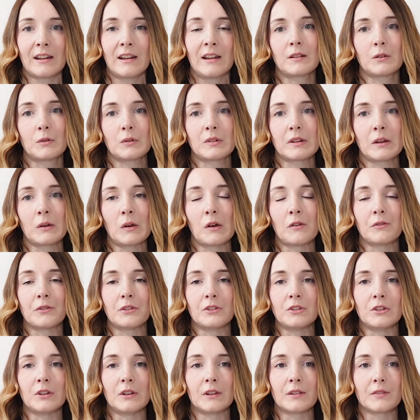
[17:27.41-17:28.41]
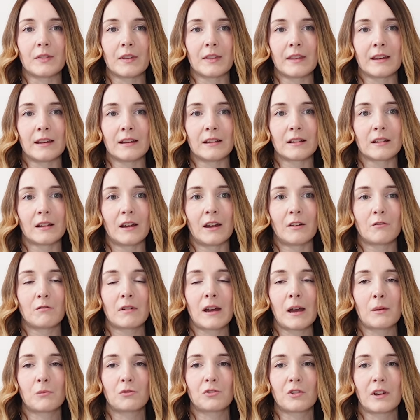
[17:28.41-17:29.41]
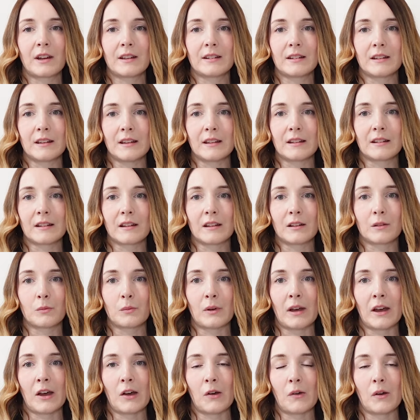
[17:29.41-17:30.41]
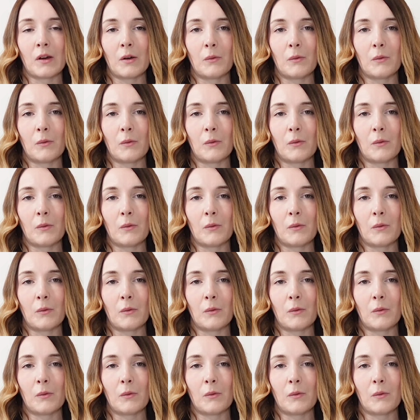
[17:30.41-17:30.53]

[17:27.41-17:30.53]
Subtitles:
It's also often used for things like wrap dresses as well,